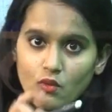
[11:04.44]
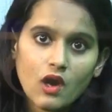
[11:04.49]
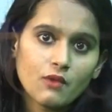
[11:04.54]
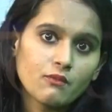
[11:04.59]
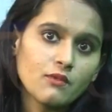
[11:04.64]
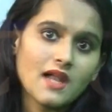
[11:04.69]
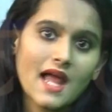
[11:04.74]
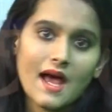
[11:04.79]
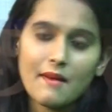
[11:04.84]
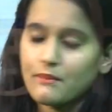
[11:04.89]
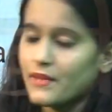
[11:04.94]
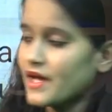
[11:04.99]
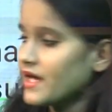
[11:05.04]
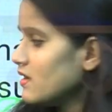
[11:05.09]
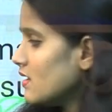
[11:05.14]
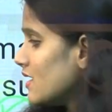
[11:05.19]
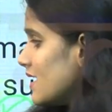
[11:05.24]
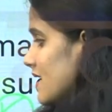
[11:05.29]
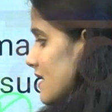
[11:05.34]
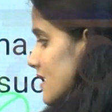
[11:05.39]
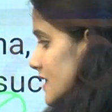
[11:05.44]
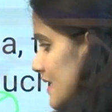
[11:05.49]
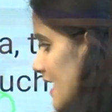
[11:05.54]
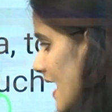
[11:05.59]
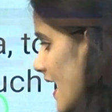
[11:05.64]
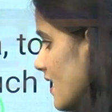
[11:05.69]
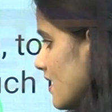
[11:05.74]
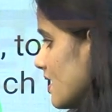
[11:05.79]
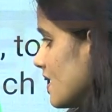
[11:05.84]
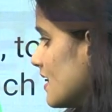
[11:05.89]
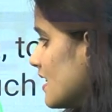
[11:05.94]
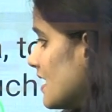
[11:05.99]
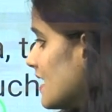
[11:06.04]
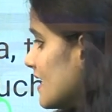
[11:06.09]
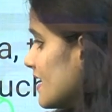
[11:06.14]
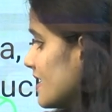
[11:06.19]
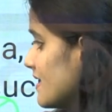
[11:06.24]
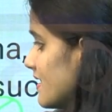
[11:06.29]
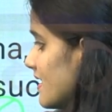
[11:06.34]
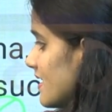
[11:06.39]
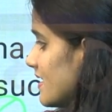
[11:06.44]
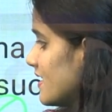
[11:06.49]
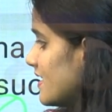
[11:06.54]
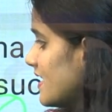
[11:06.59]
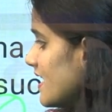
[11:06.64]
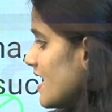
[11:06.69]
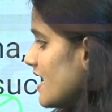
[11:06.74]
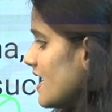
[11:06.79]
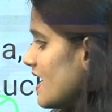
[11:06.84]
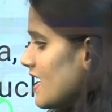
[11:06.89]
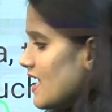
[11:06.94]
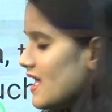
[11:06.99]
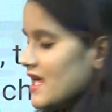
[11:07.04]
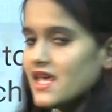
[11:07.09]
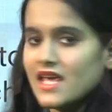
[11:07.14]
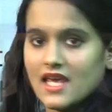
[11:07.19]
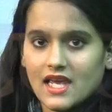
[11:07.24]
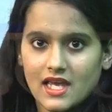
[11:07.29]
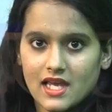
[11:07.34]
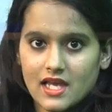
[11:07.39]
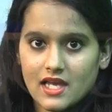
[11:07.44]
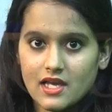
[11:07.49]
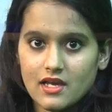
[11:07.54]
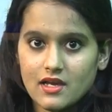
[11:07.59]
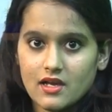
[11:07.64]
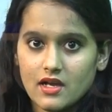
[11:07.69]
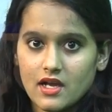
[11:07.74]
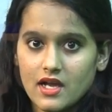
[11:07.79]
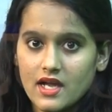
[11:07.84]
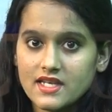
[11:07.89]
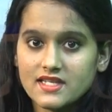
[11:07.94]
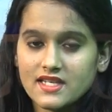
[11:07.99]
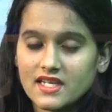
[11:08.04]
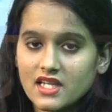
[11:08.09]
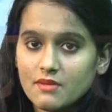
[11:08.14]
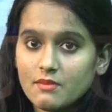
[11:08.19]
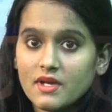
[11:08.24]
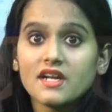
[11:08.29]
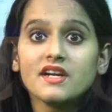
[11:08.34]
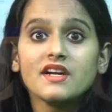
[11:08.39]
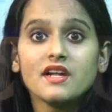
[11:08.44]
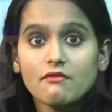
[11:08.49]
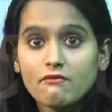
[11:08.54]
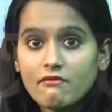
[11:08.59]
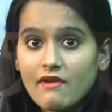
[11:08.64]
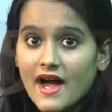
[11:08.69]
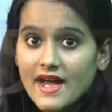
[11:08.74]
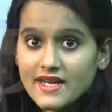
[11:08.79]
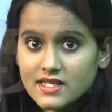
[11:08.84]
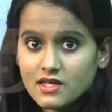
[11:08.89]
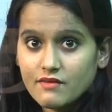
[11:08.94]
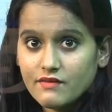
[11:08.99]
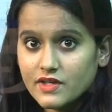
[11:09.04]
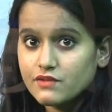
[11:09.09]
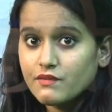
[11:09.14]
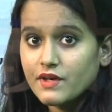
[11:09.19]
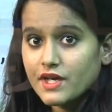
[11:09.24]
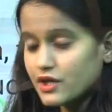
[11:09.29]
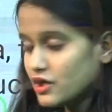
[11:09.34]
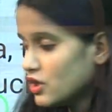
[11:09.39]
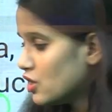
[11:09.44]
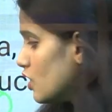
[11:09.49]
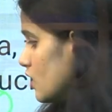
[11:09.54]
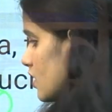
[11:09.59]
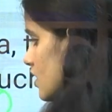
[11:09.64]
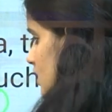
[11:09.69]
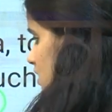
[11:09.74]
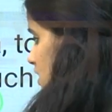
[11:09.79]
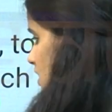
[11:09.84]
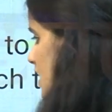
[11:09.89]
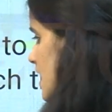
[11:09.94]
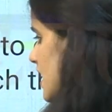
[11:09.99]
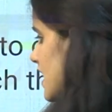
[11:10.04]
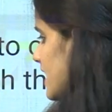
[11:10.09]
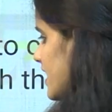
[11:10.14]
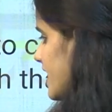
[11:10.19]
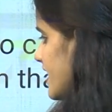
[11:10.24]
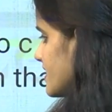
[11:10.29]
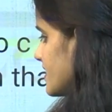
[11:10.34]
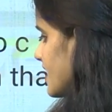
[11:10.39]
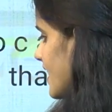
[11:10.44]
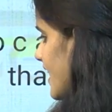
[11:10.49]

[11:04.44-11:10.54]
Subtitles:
what will happen? Then the D is nothing but the divisor which we took is